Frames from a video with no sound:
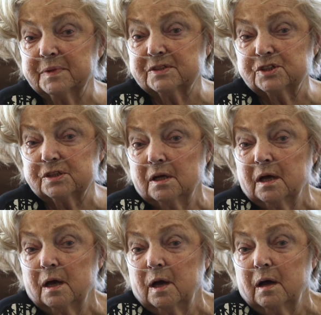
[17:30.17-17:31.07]
much
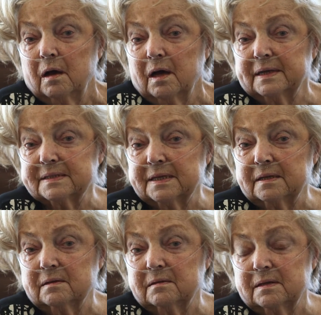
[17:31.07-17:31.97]
as
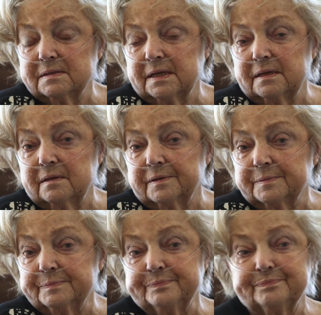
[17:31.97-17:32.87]
a